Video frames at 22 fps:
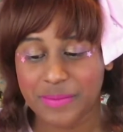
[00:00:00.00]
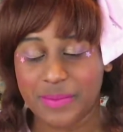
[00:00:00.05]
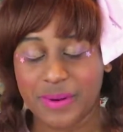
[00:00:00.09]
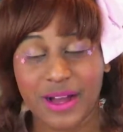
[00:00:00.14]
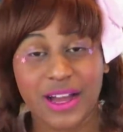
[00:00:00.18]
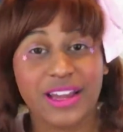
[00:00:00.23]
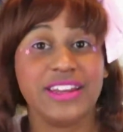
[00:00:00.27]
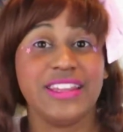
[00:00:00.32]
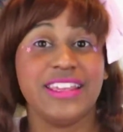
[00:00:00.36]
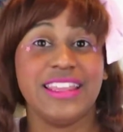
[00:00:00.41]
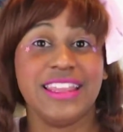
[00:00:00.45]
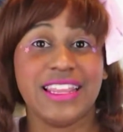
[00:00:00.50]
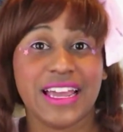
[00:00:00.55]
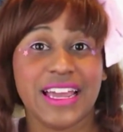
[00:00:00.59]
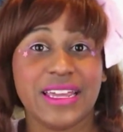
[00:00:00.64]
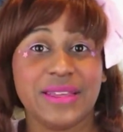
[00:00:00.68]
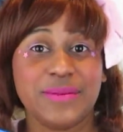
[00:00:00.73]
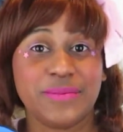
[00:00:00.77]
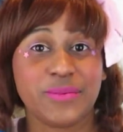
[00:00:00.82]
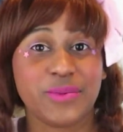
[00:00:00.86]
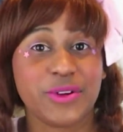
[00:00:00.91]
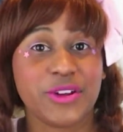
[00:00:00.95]
Body
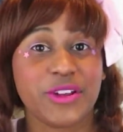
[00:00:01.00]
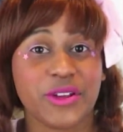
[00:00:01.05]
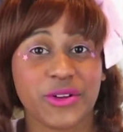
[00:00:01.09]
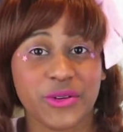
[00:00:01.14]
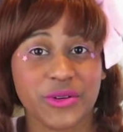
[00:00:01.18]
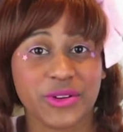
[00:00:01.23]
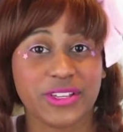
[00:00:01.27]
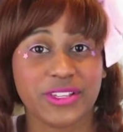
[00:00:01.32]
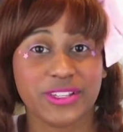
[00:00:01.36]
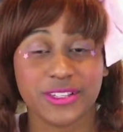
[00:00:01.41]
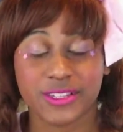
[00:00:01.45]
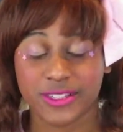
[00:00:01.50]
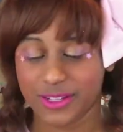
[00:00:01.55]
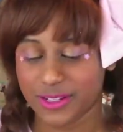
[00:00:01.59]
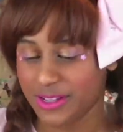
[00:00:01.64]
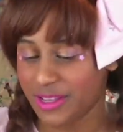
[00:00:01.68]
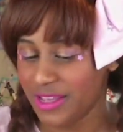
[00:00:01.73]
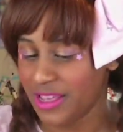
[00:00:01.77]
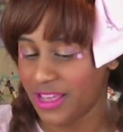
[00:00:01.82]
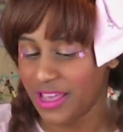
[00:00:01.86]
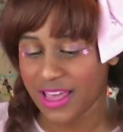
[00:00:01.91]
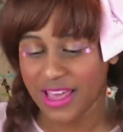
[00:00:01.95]
line print quiz.
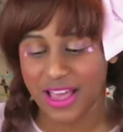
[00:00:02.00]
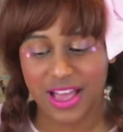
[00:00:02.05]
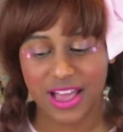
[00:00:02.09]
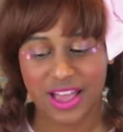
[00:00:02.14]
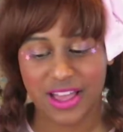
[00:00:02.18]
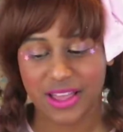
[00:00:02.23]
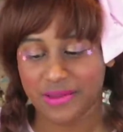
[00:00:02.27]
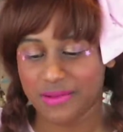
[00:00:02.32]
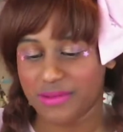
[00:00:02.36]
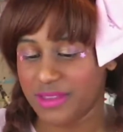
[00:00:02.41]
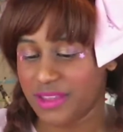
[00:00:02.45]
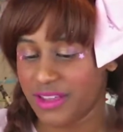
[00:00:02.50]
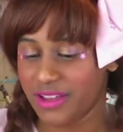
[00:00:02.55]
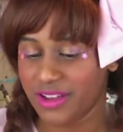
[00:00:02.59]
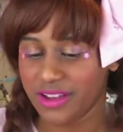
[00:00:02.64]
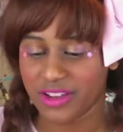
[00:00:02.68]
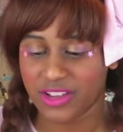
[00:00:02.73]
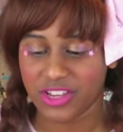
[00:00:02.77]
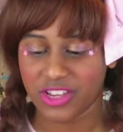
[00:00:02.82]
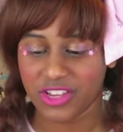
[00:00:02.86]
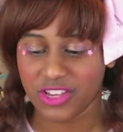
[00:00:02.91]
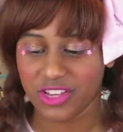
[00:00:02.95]
I'm
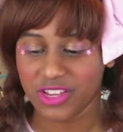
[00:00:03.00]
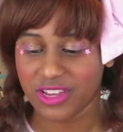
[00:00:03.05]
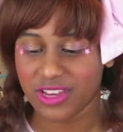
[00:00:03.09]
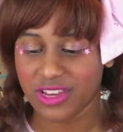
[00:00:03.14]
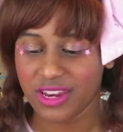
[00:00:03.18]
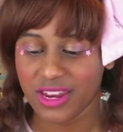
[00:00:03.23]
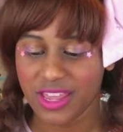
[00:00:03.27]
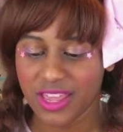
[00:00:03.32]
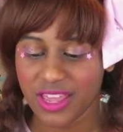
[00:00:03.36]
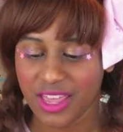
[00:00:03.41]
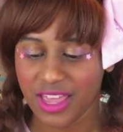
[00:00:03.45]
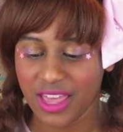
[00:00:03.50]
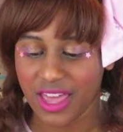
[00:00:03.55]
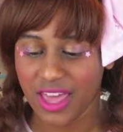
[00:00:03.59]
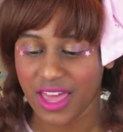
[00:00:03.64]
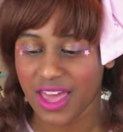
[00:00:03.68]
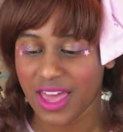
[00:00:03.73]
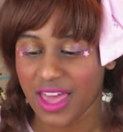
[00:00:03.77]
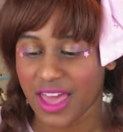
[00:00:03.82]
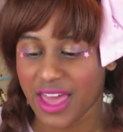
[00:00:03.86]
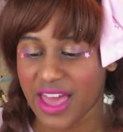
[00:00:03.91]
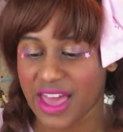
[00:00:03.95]
not good
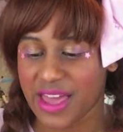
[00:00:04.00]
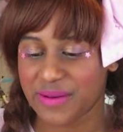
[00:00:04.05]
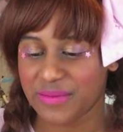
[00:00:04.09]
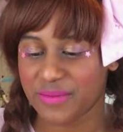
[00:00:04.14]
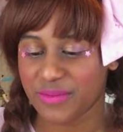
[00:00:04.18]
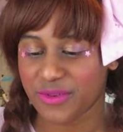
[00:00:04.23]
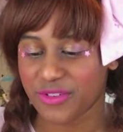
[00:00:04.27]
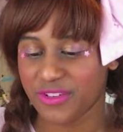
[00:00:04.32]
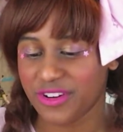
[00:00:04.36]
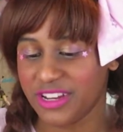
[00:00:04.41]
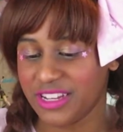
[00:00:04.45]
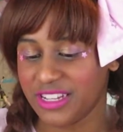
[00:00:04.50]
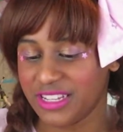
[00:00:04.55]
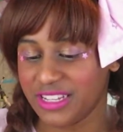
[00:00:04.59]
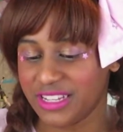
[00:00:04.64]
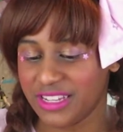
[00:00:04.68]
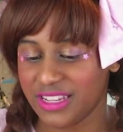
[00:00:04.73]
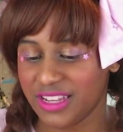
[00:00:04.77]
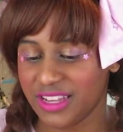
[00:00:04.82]
at print